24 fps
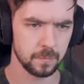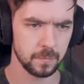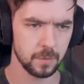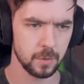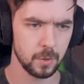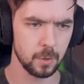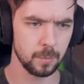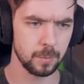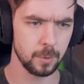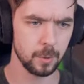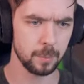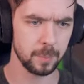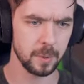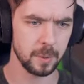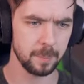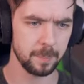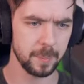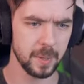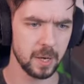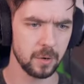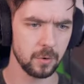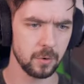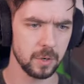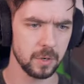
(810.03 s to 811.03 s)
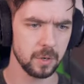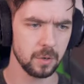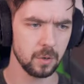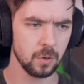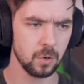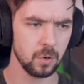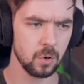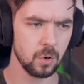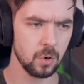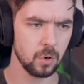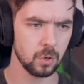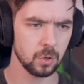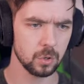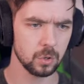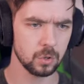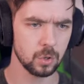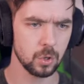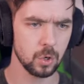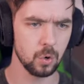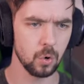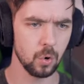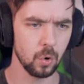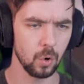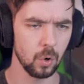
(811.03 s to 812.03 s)
New blueprint battery. Oh,
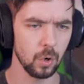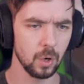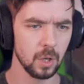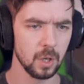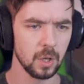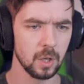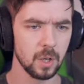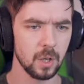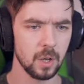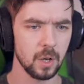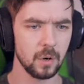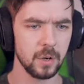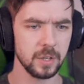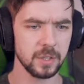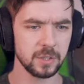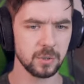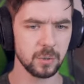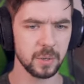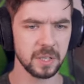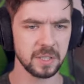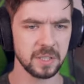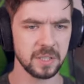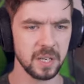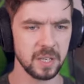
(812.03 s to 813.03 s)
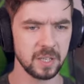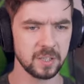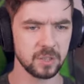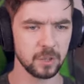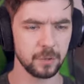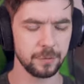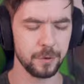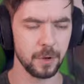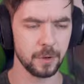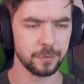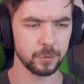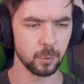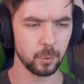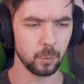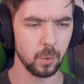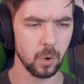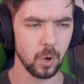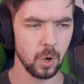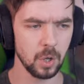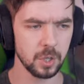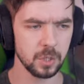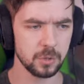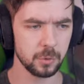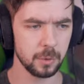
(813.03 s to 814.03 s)
cool. Alright, so I can take stuff off the
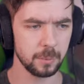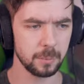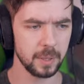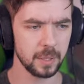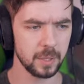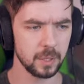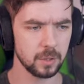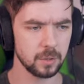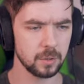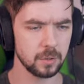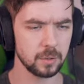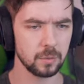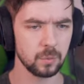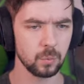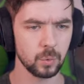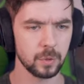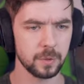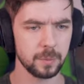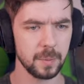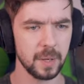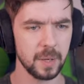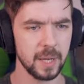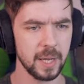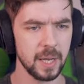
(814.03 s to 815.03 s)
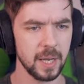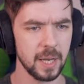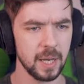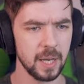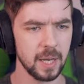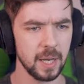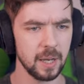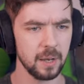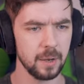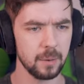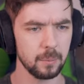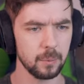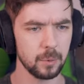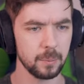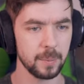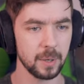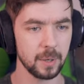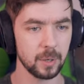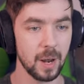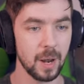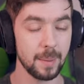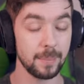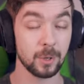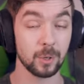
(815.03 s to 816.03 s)
walls with my With my, uh, with my
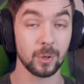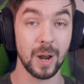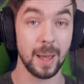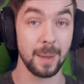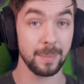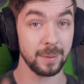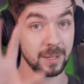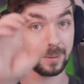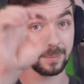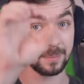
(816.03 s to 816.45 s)
grabby grabby.